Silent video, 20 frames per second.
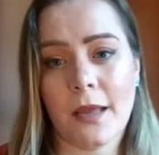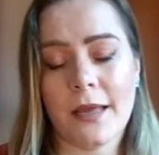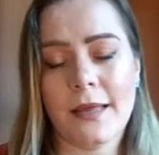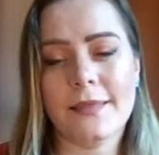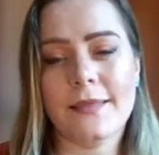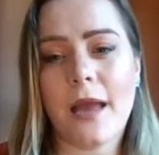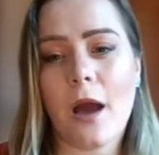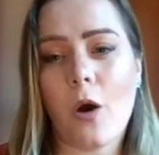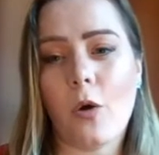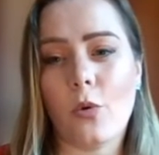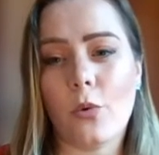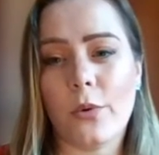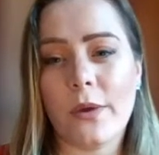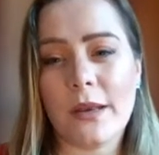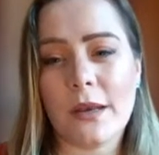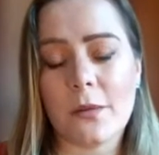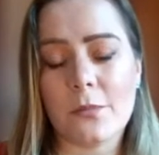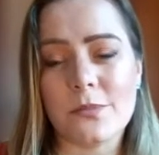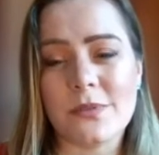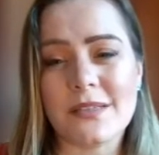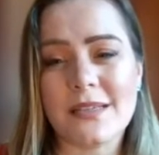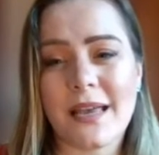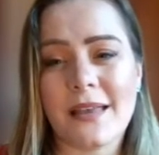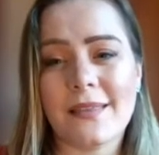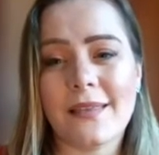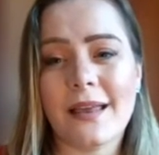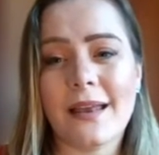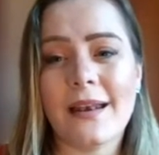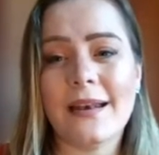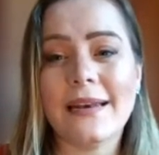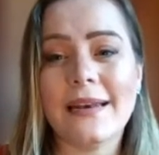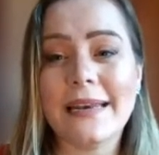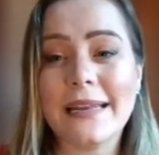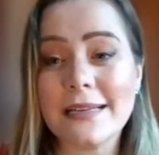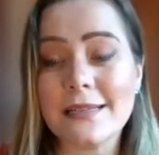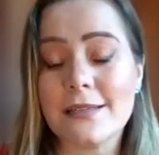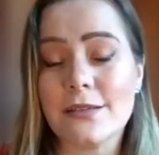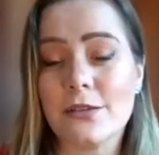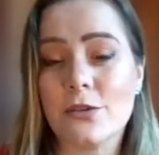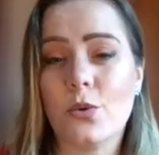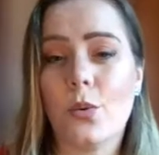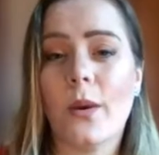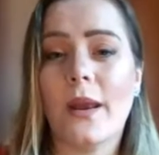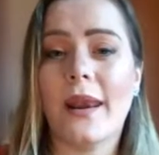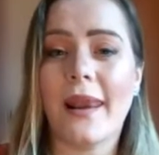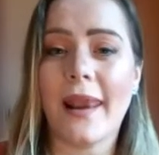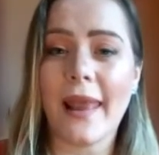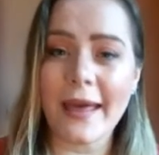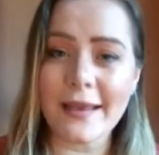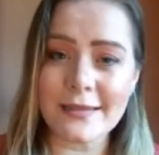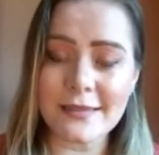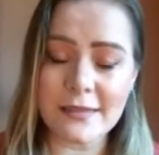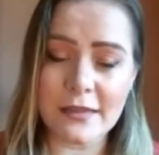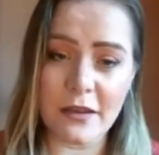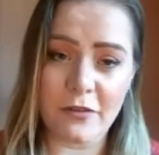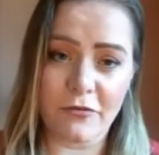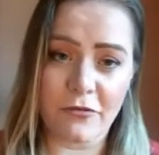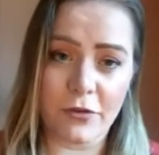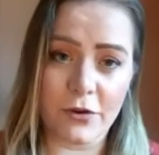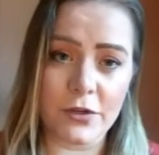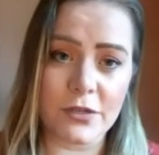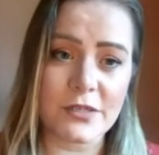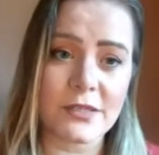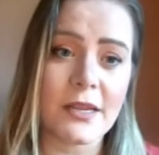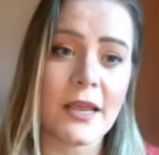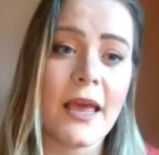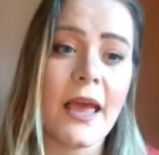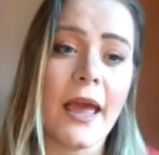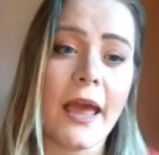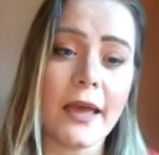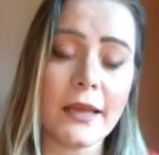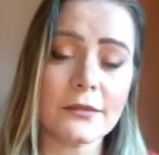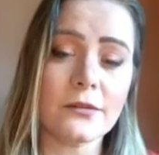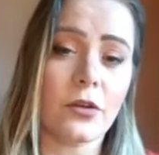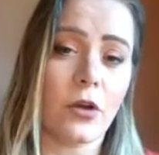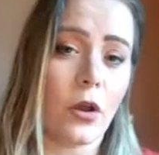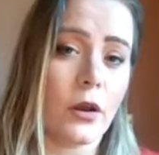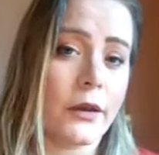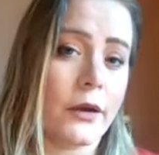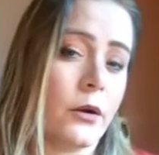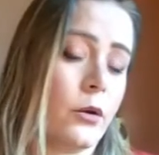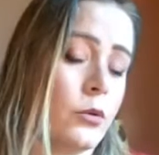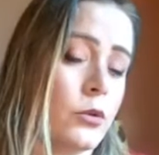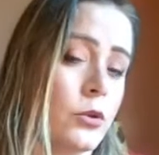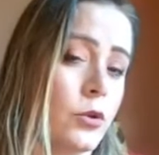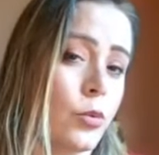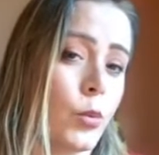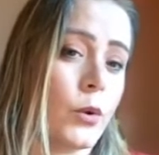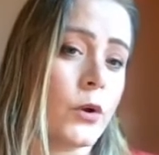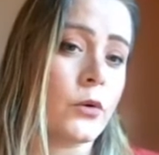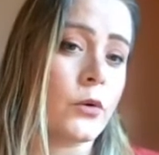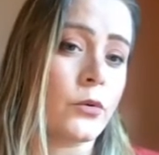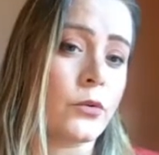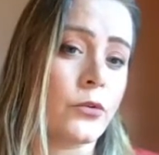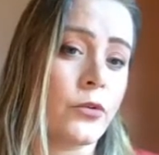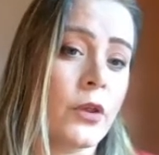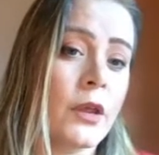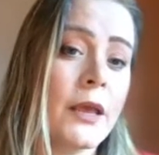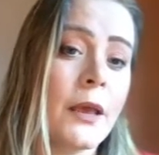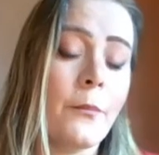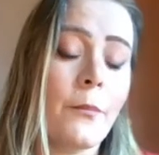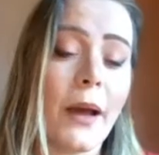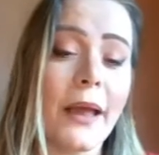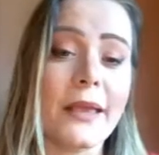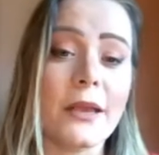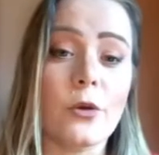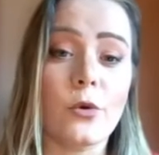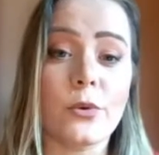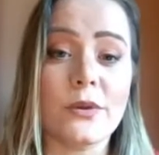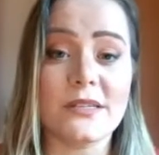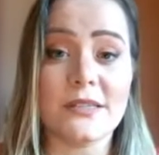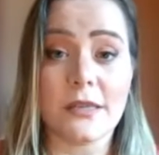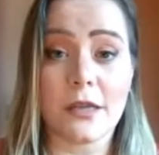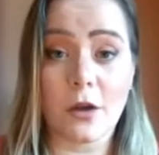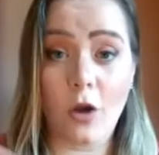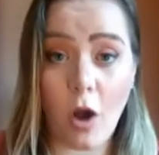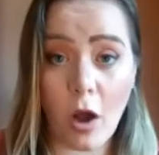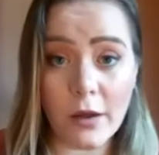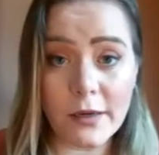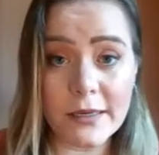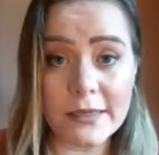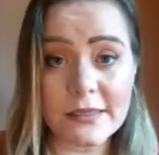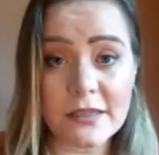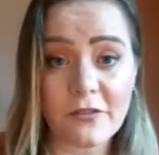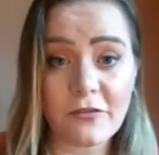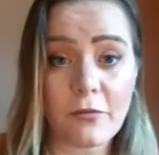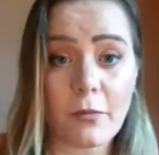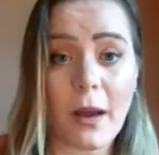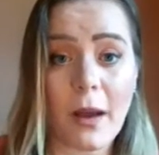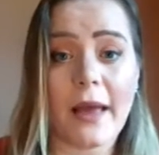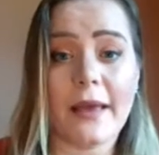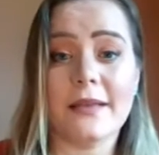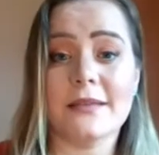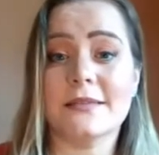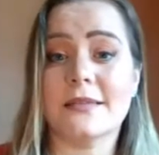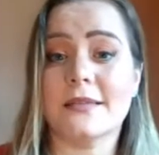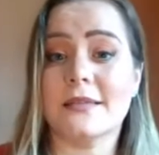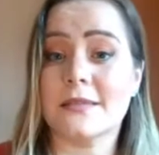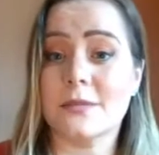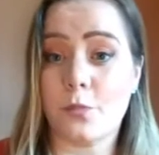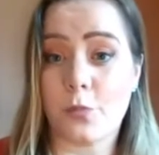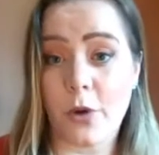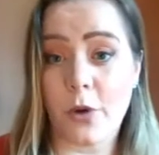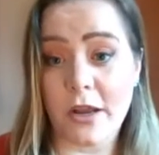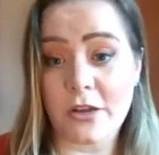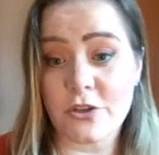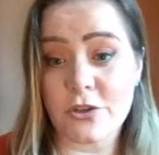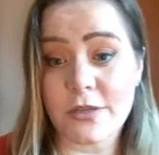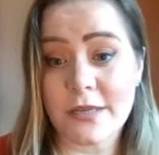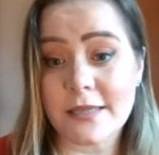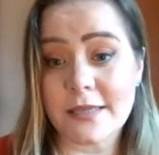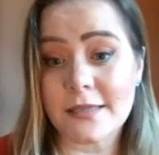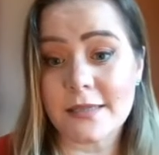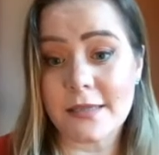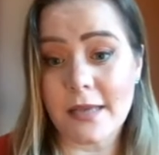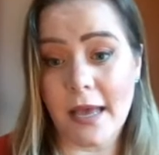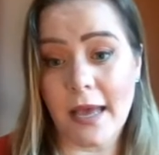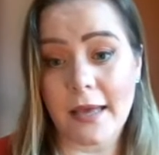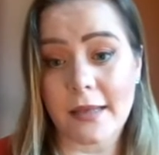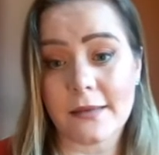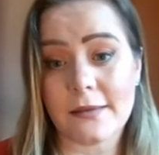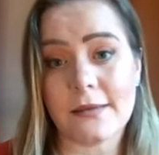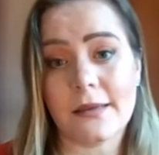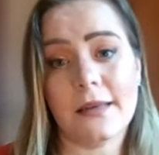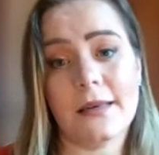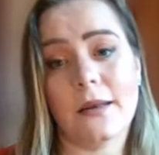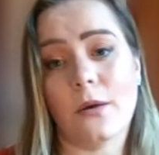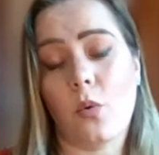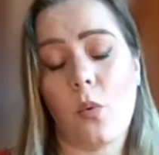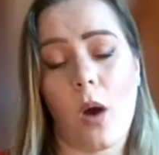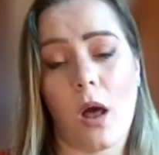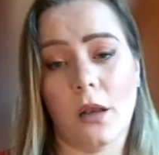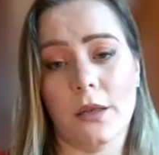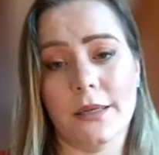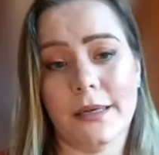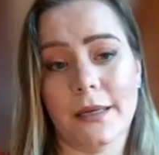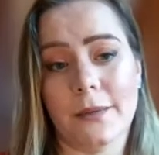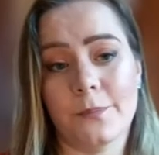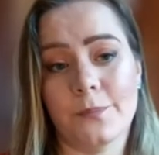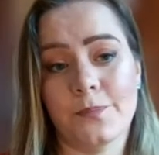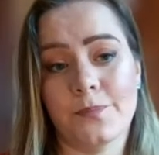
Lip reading: The algorithms can then lead to a less diverse and tolerant world by increasing cognitive biases, prejudice, and inequality.